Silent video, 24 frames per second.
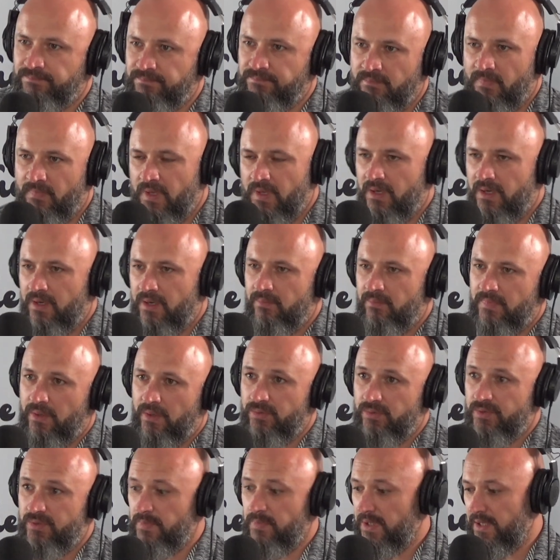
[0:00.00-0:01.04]
Yep. Um, and
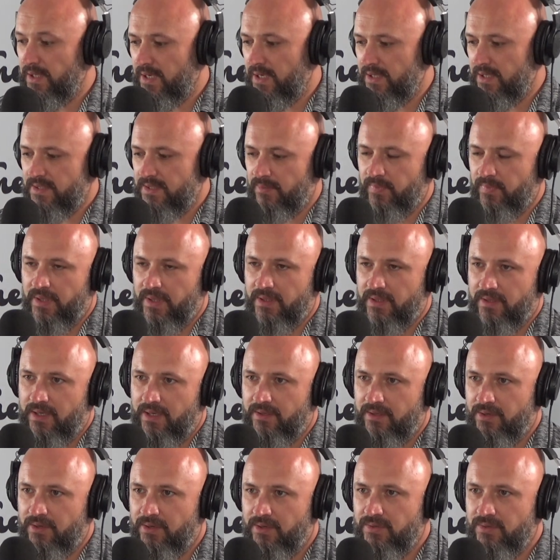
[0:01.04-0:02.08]
ultimately, it ends up being the end
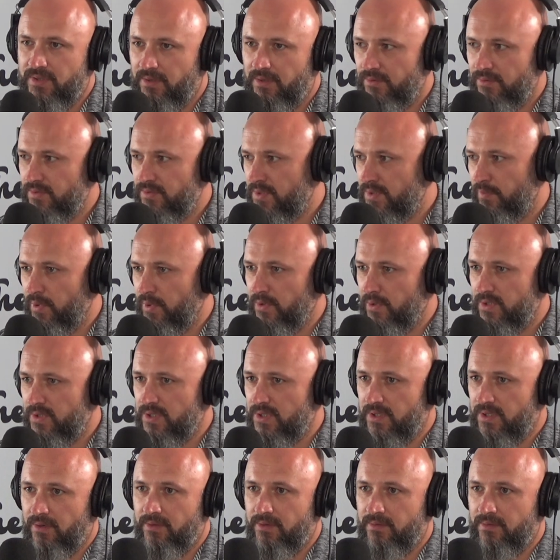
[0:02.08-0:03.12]
user who's the
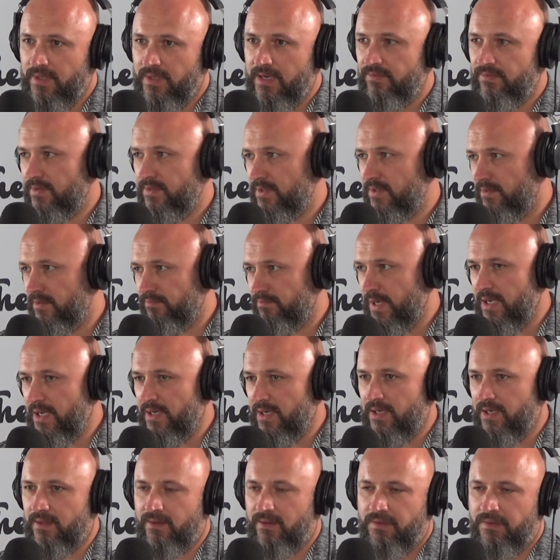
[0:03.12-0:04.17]
purchaser, and they have to pay to
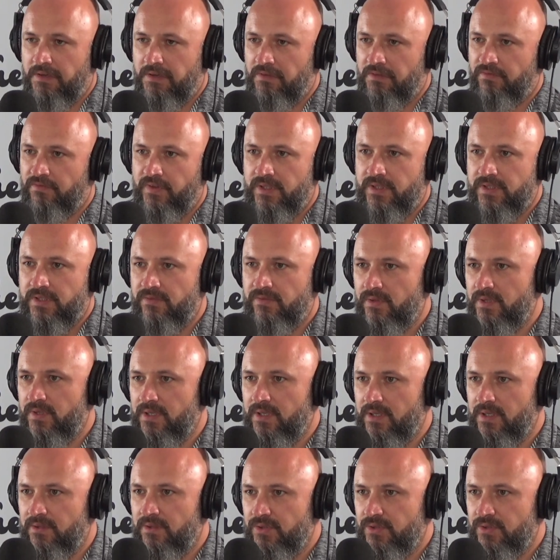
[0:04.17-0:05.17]
get the thing fixed further down the track.